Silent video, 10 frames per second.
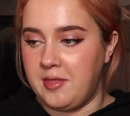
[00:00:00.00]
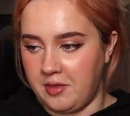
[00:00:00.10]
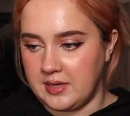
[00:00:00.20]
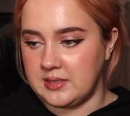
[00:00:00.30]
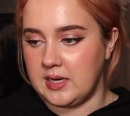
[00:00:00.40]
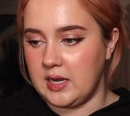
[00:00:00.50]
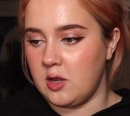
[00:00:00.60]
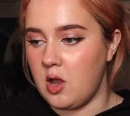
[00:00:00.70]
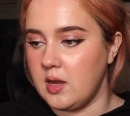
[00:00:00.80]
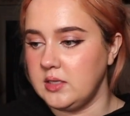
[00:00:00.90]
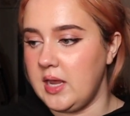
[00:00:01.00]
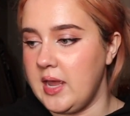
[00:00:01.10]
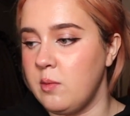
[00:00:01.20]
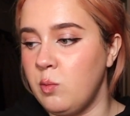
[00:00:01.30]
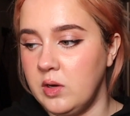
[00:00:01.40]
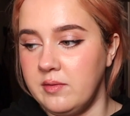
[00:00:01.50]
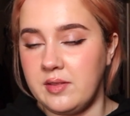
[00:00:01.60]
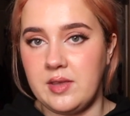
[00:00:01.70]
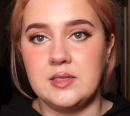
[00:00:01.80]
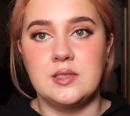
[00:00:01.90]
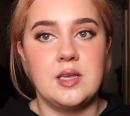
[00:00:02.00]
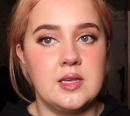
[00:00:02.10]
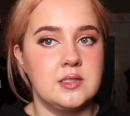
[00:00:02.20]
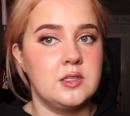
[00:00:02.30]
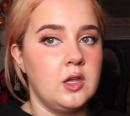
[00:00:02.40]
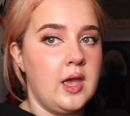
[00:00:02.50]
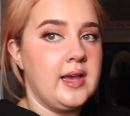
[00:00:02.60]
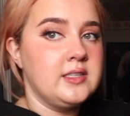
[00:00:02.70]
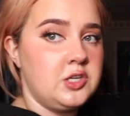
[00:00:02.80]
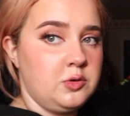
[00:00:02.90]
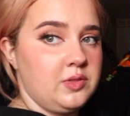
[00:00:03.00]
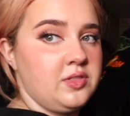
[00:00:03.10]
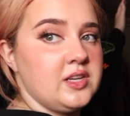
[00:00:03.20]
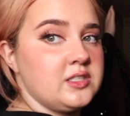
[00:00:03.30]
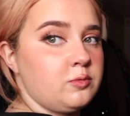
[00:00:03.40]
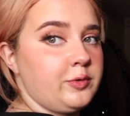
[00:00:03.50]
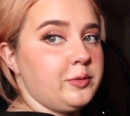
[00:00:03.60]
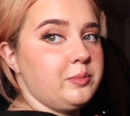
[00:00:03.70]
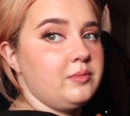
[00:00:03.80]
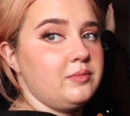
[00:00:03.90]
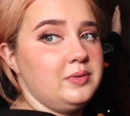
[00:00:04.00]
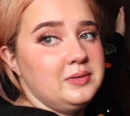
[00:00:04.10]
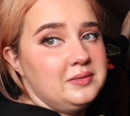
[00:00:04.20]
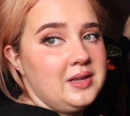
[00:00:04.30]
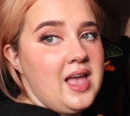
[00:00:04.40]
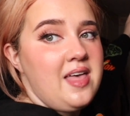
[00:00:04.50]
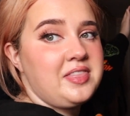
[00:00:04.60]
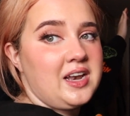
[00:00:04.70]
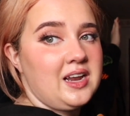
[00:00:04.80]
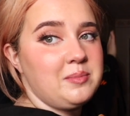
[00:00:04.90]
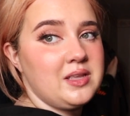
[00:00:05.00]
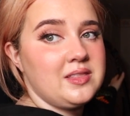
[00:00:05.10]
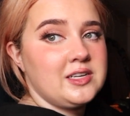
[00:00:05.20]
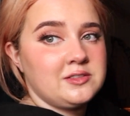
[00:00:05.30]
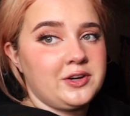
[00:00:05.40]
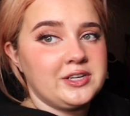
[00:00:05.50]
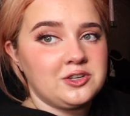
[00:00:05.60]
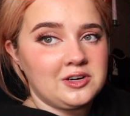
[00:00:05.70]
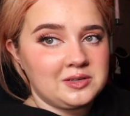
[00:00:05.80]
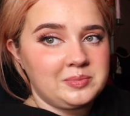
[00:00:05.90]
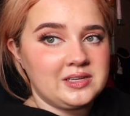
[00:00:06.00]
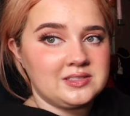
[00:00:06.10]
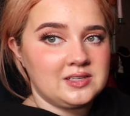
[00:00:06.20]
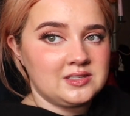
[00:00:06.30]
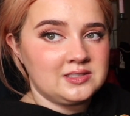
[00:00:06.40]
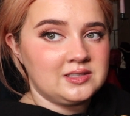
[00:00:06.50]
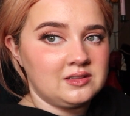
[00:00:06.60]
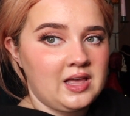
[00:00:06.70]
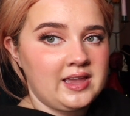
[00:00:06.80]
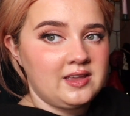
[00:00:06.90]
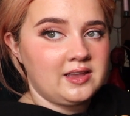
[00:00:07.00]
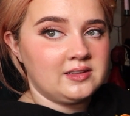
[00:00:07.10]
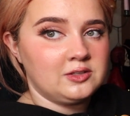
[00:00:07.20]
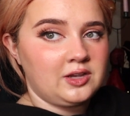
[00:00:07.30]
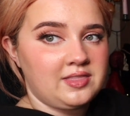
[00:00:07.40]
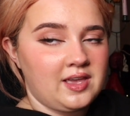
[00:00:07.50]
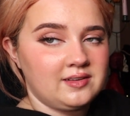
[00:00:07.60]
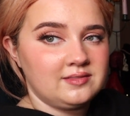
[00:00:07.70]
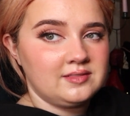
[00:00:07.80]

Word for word: things that I got. And one of the things is has to do with this room that I'm in that is very dark, because this is the light and look at that.